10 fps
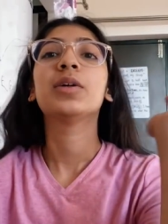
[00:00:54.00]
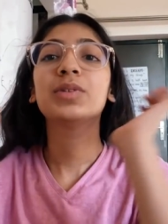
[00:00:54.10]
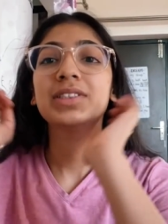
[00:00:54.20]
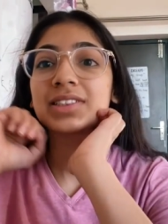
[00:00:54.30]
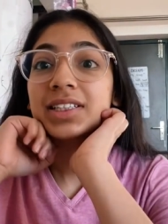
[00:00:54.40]

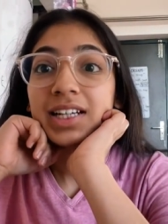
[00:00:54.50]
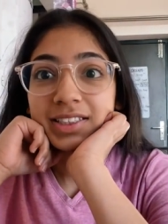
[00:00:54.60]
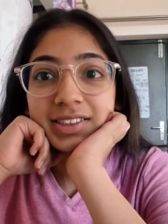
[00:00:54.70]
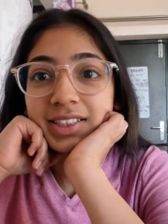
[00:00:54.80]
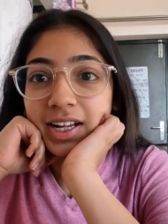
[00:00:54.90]
was a
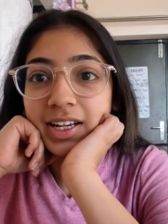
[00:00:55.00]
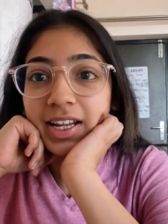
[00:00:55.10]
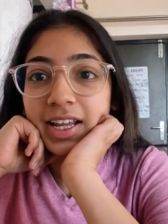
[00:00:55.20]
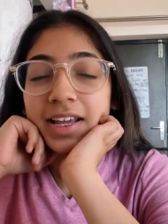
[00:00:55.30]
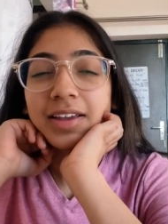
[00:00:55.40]

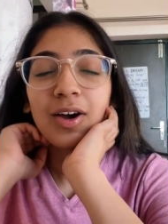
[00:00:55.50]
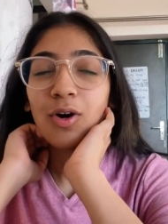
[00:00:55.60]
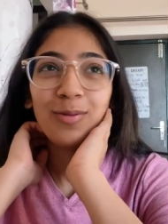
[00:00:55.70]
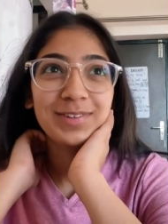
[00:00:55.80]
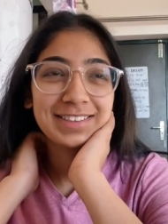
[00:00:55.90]
sunday
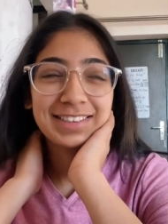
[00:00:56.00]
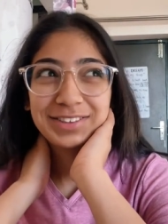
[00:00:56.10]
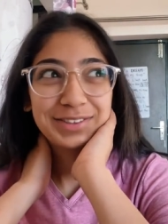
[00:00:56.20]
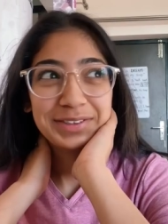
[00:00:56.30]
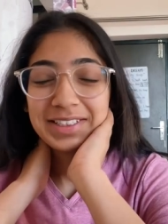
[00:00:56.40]
obviously because
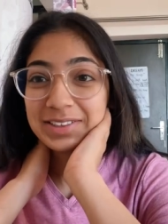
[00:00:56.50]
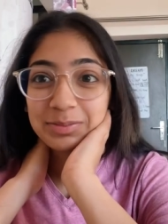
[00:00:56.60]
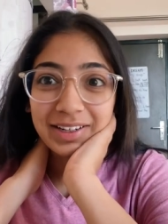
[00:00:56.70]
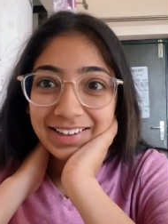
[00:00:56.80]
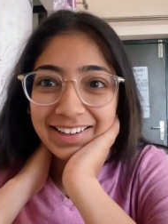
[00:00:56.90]
today is
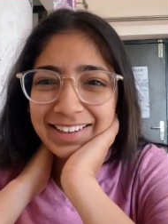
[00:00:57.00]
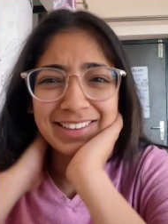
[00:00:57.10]
monday